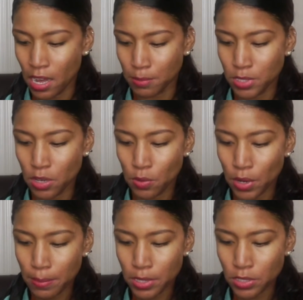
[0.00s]
So
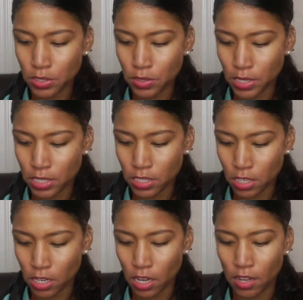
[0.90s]
what I'm going to do is
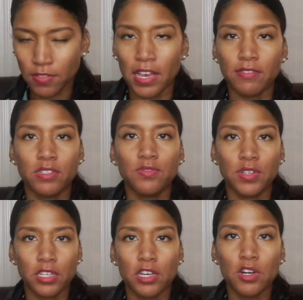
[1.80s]
start off every
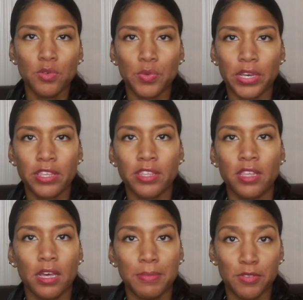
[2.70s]
video
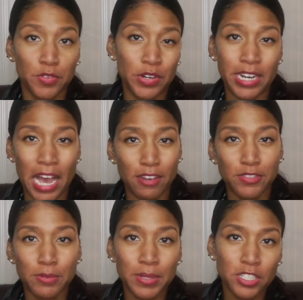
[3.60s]
with before and
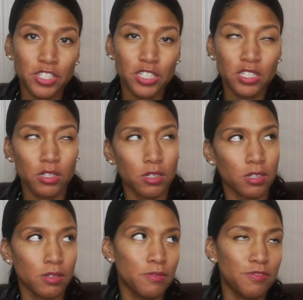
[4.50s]
after pictures
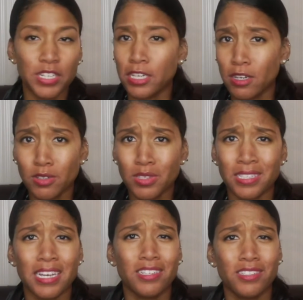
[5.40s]
or videos
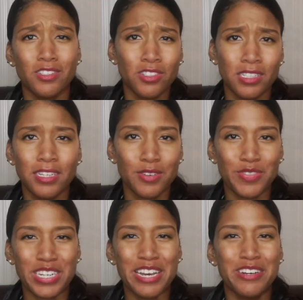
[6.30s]
because I usually take
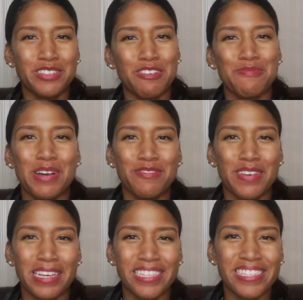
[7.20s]
videos of my
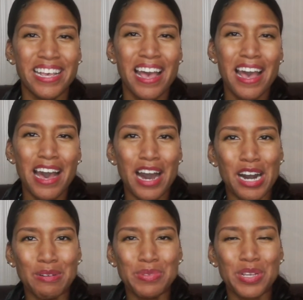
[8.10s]
face.
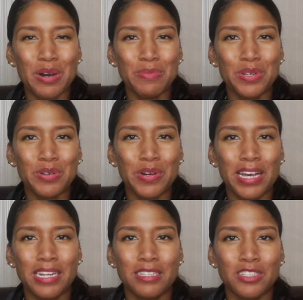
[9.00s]
So I'm going to go
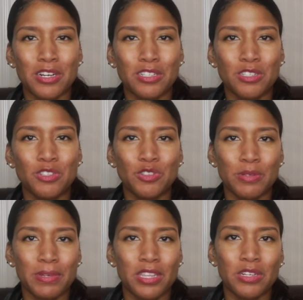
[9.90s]
ahead and start
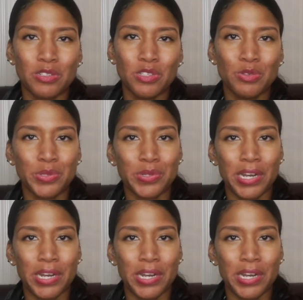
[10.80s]
streaming those through